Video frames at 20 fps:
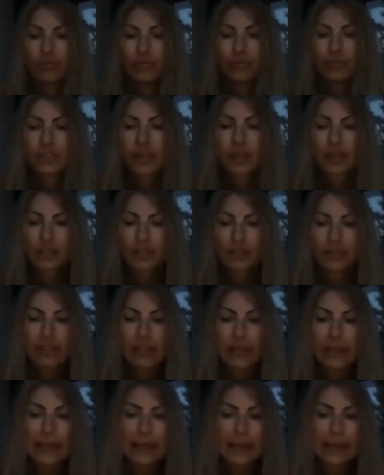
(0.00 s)
start
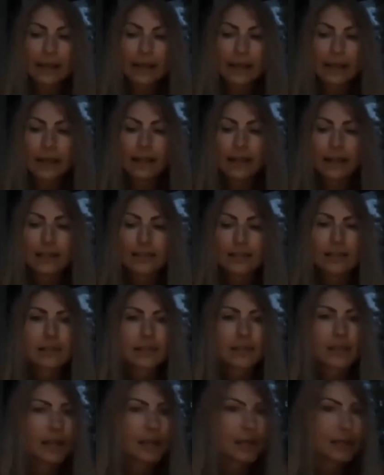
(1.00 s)
feeling less
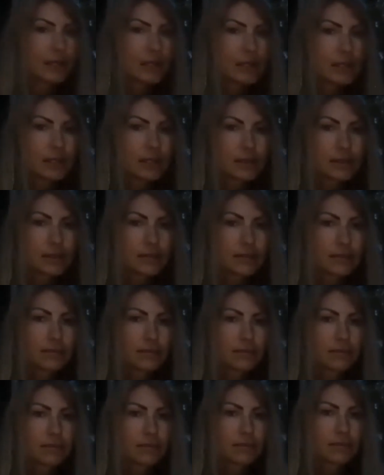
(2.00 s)
tired,
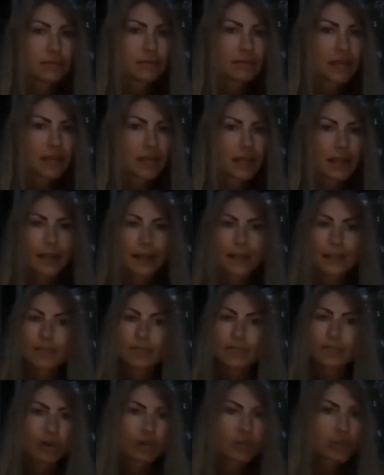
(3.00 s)
less
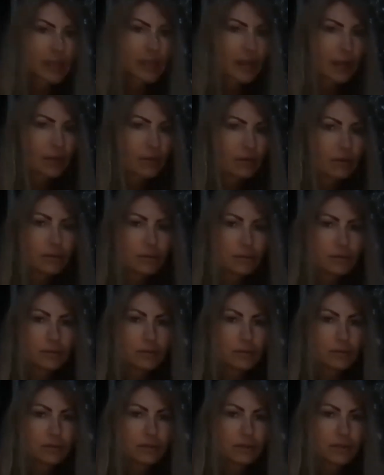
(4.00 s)
bogged down,
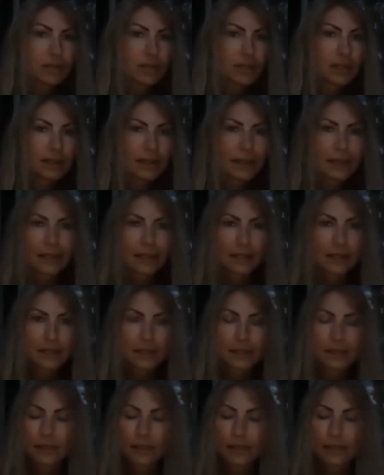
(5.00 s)

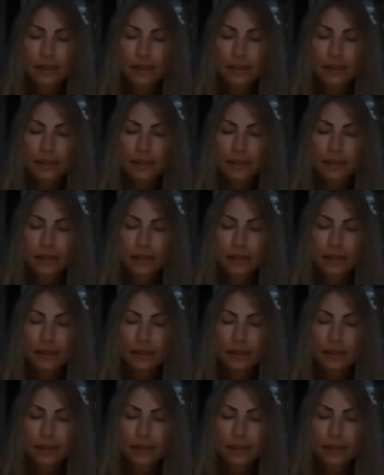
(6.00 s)
less,